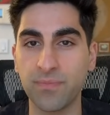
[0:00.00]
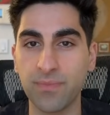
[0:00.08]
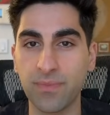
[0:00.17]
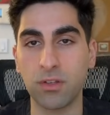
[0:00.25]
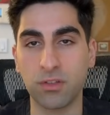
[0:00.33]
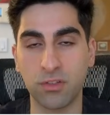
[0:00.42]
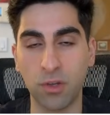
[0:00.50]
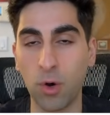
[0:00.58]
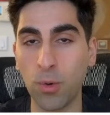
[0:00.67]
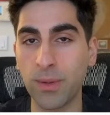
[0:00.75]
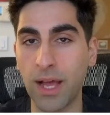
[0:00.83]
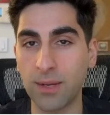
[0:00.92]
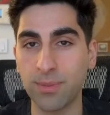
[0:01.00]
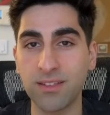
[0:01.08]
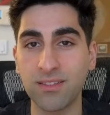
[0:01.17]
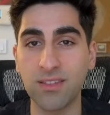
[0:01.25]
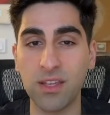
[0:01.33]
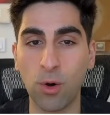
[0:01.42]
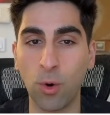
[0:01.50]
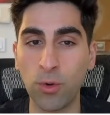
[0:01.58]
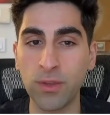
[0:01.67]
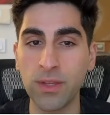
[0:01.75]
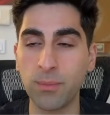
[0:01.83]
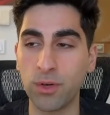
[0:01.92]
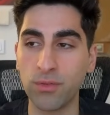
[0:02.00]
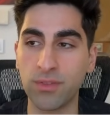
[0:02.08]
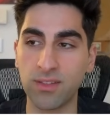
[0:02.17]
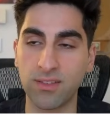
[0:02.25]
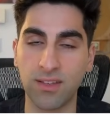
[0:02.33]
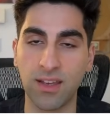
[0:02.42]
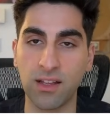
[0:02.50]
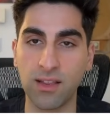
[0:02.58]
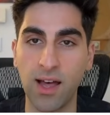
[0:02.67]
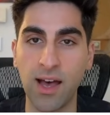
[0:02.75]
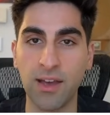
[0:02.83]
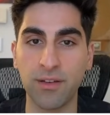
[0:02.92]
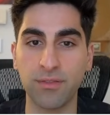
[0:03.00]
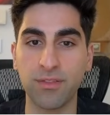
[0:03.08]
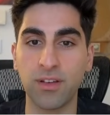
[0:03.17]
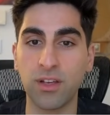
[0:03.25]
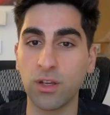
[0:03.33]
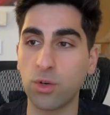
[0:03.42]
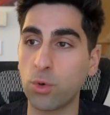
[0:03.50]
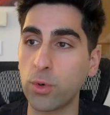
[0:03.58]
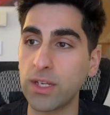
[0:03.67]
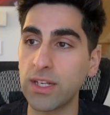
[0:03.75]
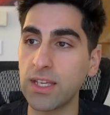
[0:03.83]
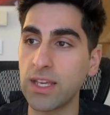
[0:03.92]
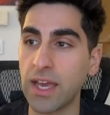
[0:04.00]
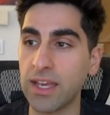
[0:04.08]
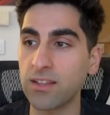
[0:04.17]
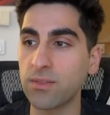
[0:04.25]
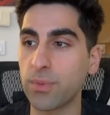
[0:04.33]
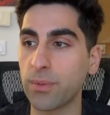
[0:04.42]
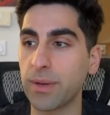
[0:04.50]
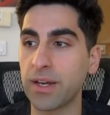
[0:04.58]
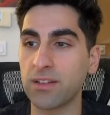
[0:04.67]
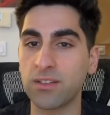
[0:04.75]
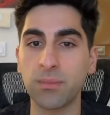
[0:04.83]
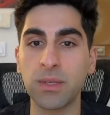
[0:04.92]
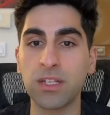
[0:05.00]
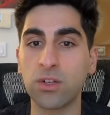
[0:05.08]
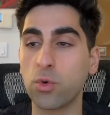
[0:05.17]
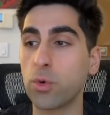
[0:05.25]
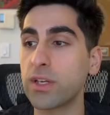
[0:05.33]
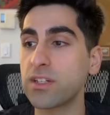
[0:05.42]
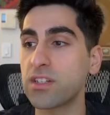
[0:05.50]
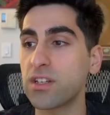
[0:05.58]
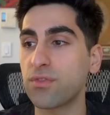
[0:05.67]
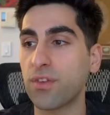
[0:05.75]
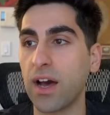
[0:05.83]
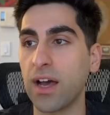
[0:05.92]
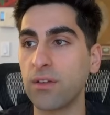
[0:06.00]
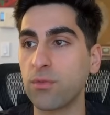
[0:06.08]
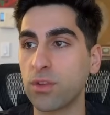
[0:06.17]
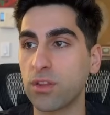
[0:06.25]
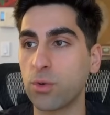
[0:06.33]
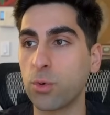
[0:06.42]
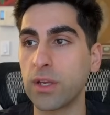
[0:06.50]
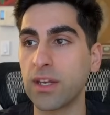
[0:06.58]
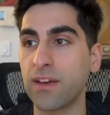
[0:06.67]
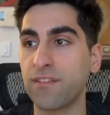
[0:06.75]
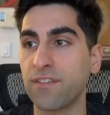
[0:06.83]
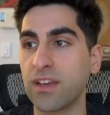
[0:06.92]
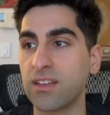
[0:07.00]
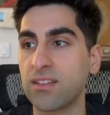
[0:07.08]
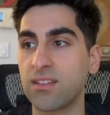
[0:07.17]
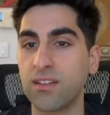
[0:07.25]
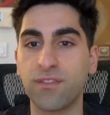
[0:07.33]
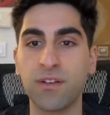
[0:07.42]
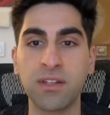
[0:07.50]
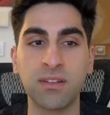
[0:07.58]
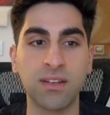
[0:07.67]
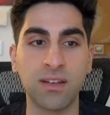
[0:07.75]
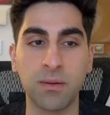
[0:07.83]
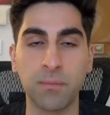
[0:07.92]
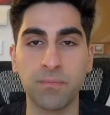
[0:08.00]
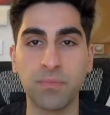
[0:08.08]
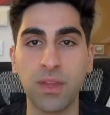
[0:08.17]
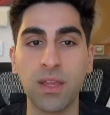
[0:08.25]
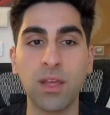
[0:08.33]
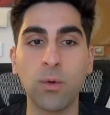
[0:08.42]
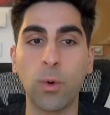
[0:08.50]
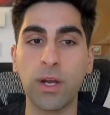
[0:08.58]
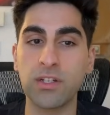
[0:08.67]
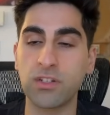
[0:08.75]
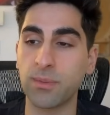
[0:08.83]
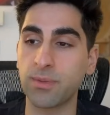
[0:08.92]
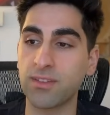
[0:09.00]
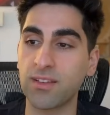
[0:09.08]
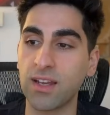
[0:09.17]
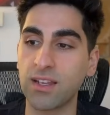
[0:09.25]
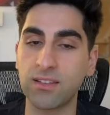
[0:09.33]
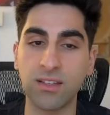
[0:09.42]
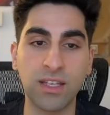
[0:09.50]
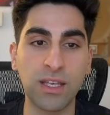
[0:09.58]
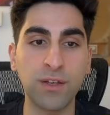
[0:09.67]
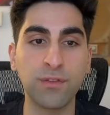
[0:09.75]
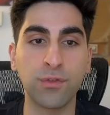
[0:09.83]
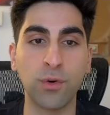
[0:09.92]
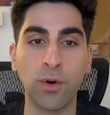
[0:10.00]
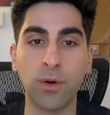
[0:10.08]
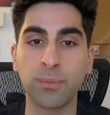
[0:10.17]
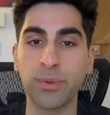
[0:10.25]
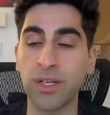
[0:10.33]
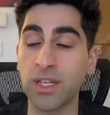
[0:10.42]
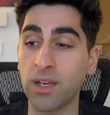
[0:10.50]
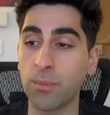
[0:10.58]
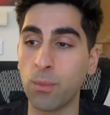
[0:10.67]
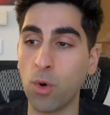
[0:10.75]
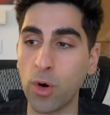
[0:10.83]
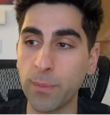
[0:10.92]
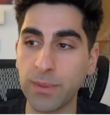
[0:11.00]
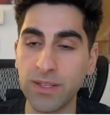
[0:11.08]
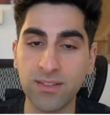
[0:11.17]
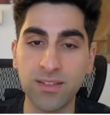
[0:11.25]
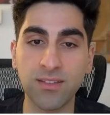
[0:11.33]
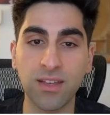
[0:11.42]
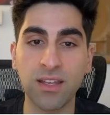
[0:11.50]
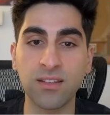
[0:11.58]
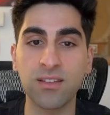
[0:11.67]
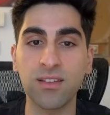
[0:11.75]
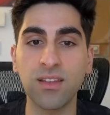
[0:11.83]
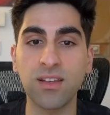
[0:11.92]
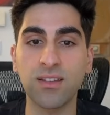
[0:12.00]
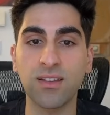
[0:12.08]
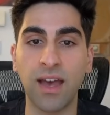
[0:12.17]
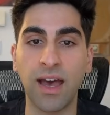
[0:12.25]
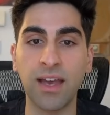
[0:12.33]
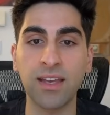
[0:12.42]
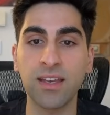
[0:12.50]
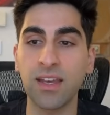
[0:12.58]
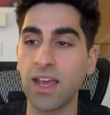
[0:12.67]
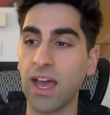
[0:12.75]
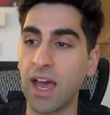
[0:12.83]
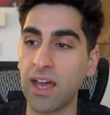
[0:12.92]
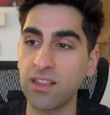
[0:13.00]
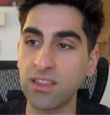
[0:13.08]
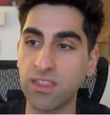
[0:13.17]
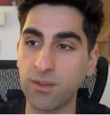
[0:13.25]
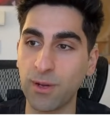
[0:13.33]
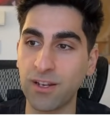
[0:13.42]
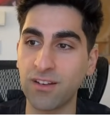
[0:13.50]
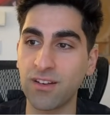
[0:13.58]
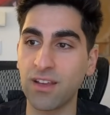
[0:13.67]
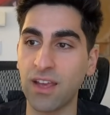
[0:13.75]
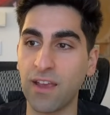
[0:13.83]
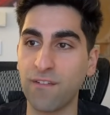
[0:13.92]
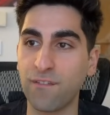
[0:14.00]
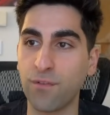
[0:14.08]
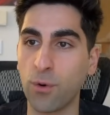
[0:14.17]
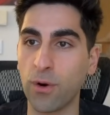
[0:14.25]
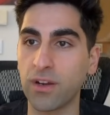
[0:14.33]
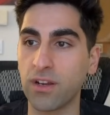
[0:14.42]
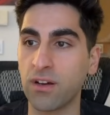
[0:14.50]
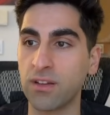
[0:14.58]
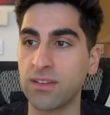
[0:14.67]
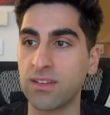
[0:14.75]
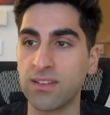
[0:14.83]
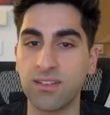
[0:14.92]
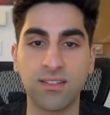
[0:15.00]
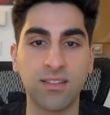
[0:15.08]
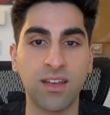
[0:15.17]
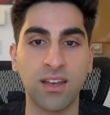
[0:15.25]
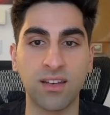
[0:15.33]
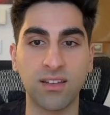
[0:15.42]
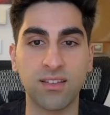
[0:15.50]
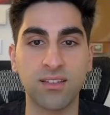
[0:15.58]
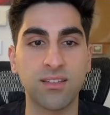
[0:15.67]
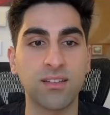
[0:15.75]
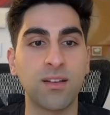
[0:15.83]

So Black plays the only move to stay alive. Queen e8 preparing to meet Queen g5 with Queen f8 defending. White jumps the knight to e4, bringing more pieces into the attack and threatening a fork on d6.